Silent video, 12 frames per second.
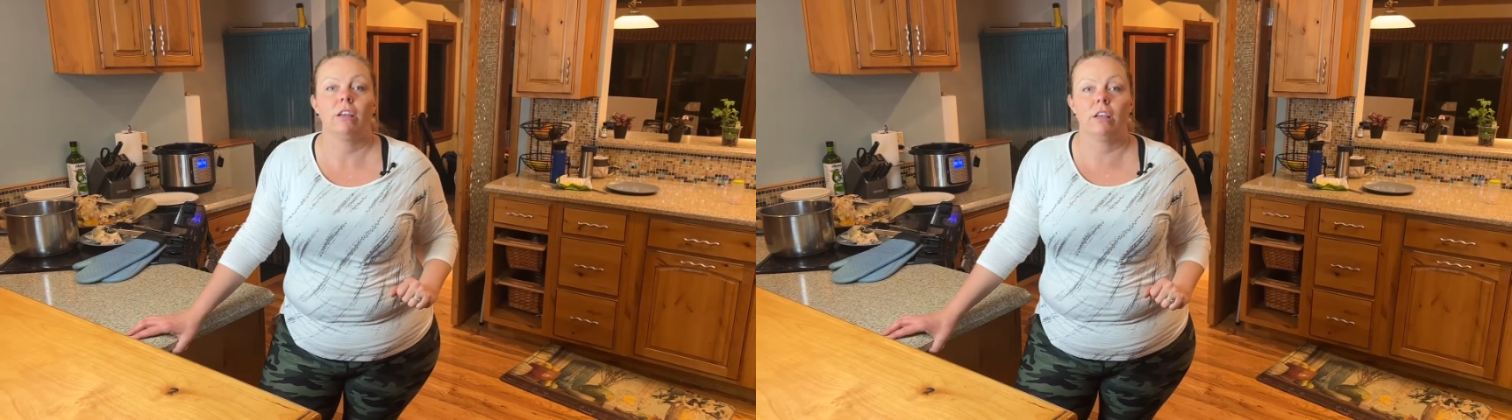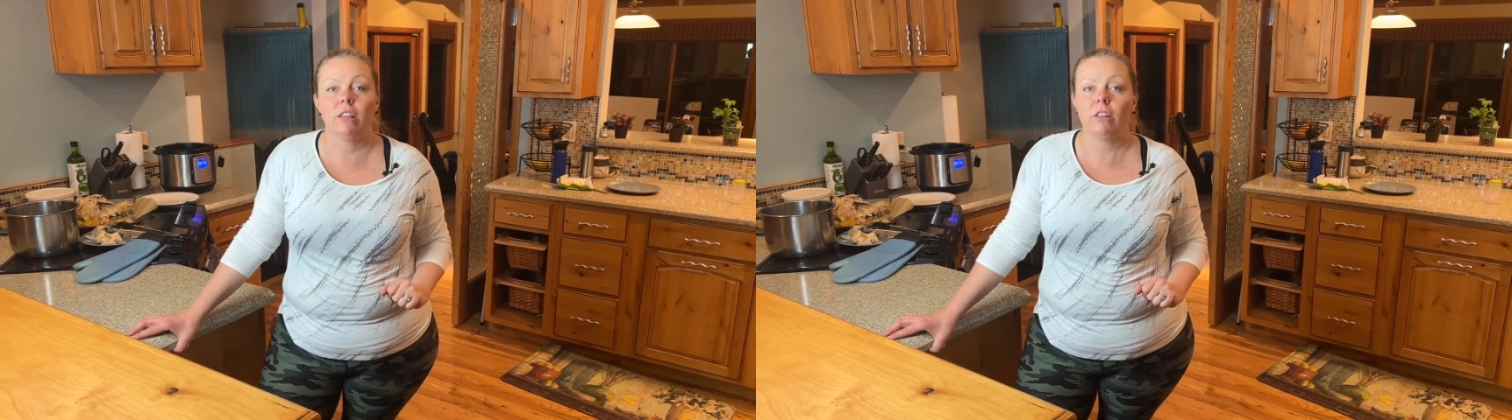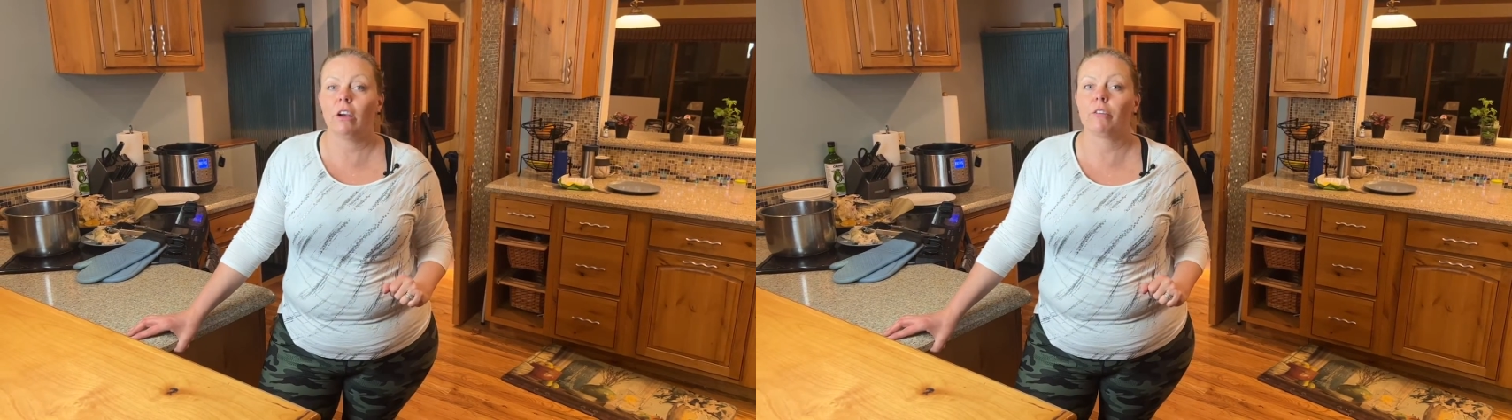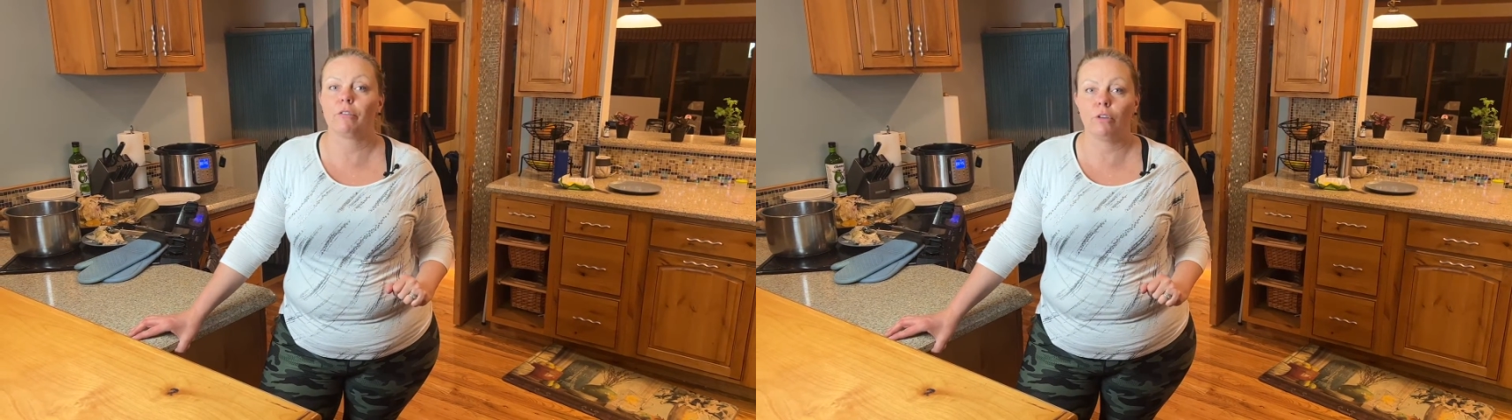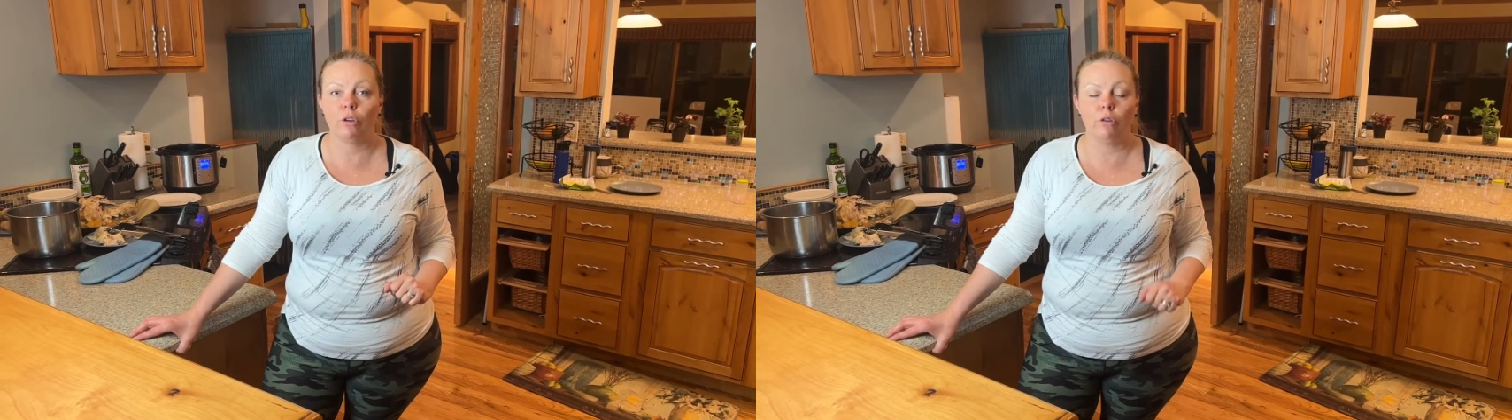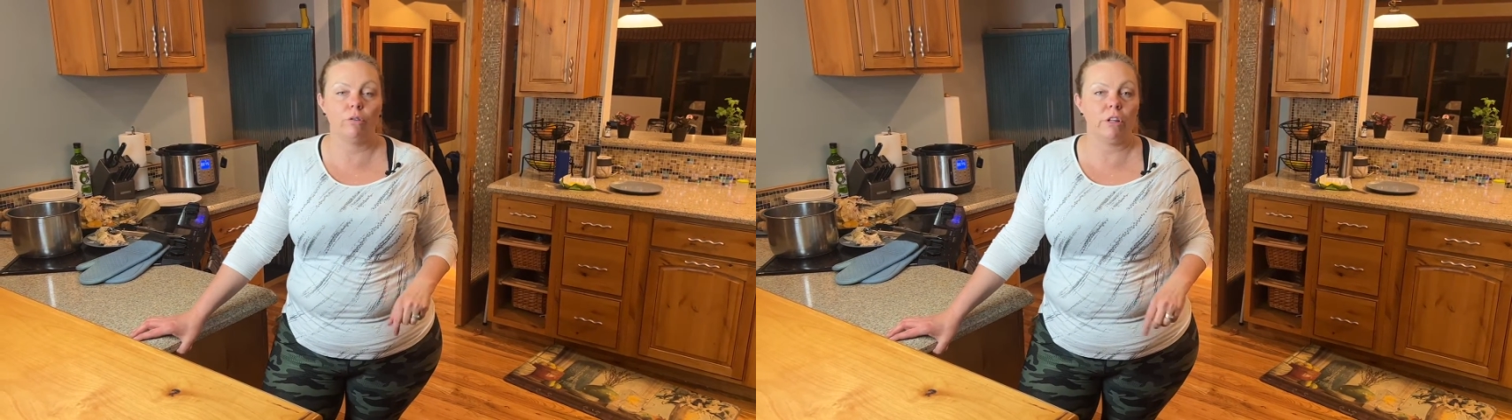in their
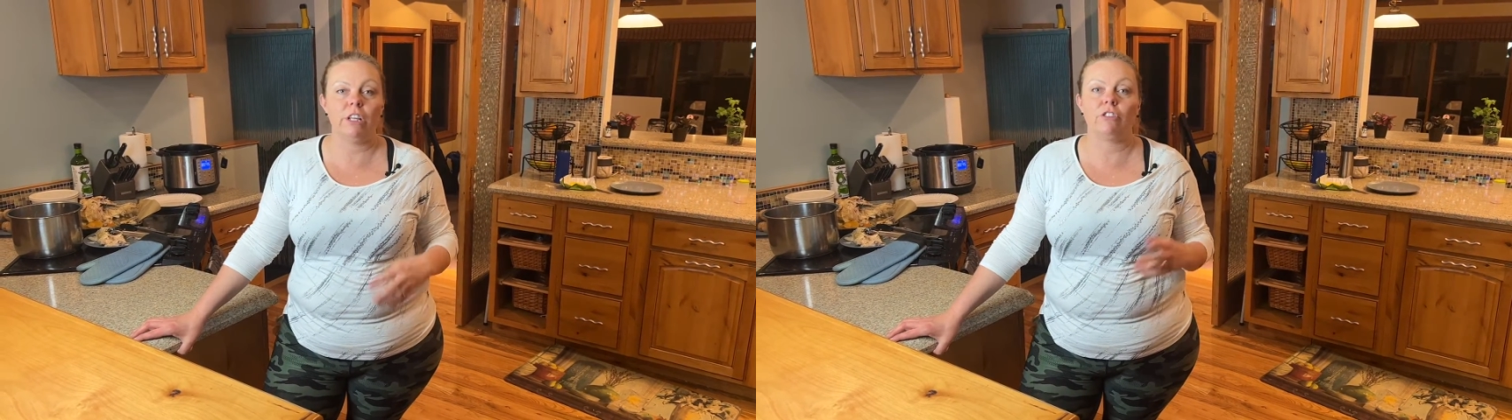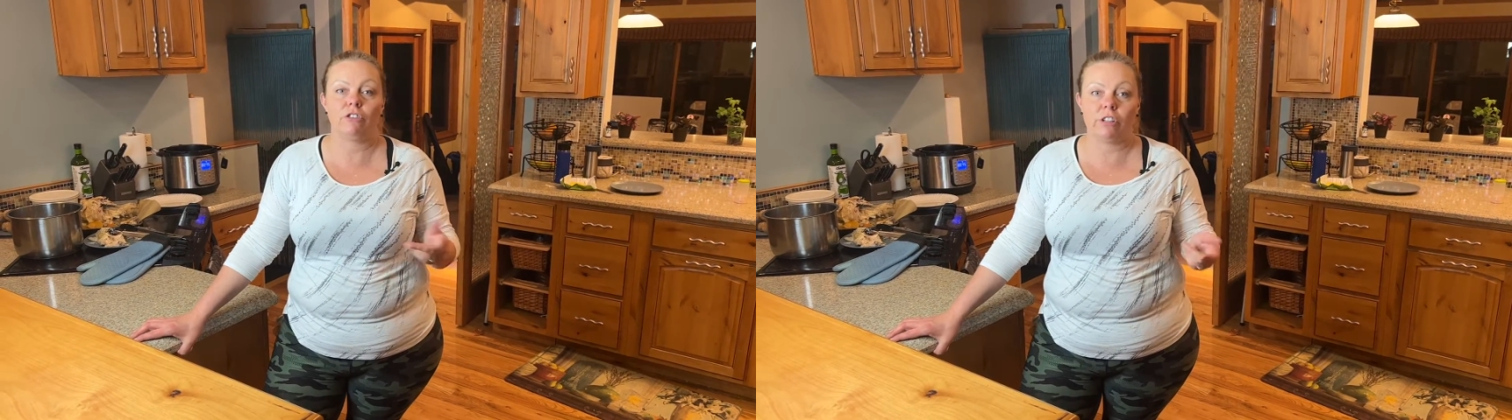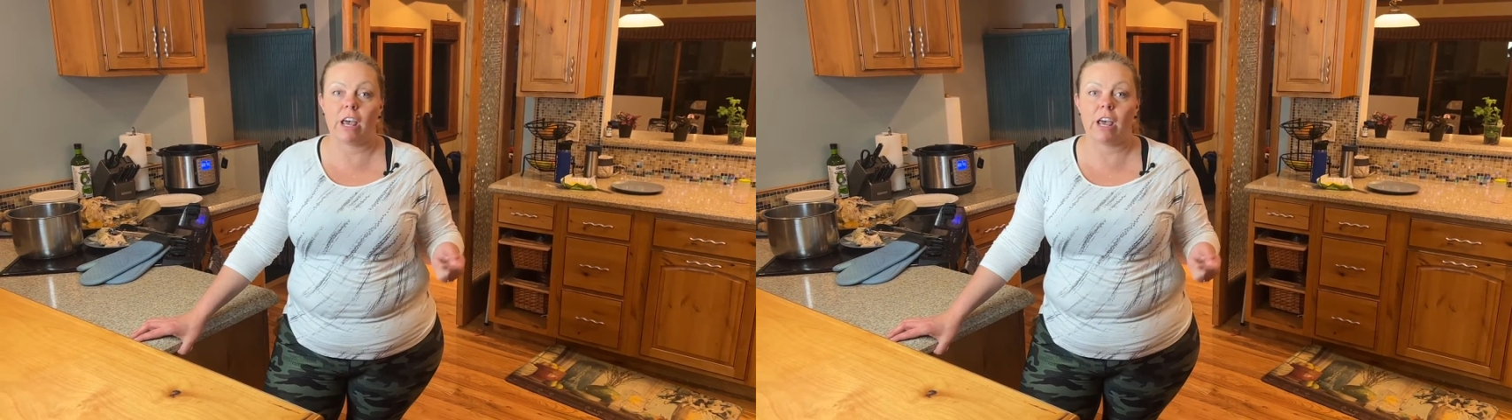food each